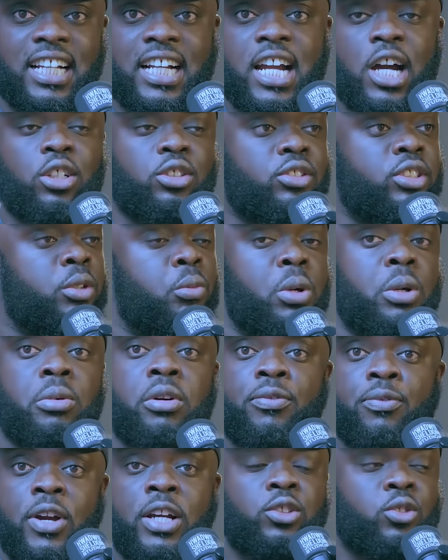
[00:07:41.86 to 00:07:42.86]
a country, we
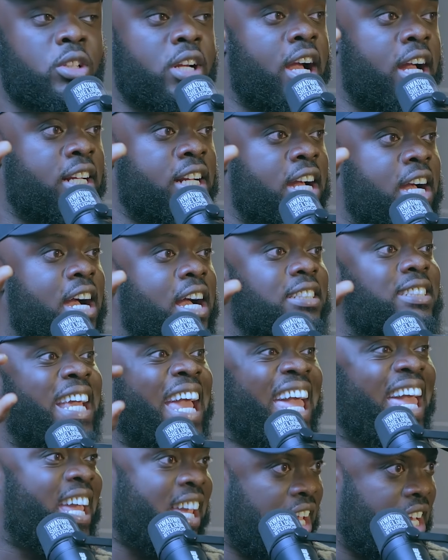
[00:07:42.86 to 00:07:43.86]
refer to Ghana as
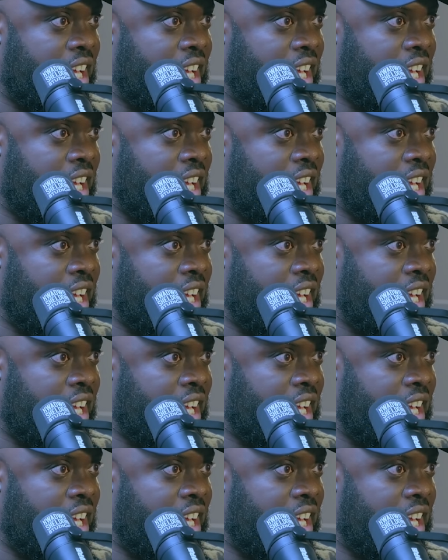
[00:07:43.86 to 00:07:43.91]
hair.